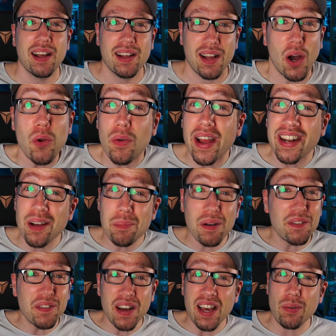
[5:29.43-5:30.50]
All right, number
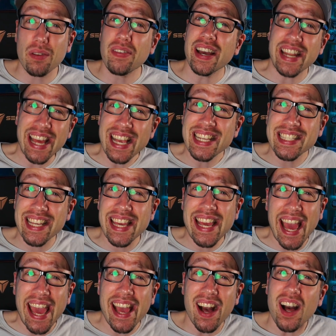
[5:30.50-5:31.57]
5, we've had
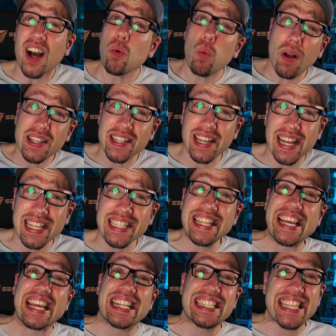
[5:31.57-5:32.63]
S.T.A.R. What's the last
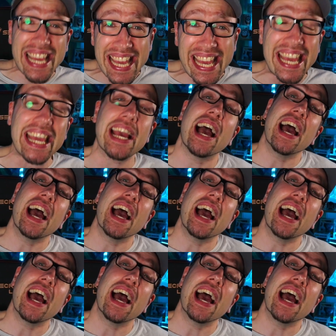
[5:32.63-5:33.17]
thing? T.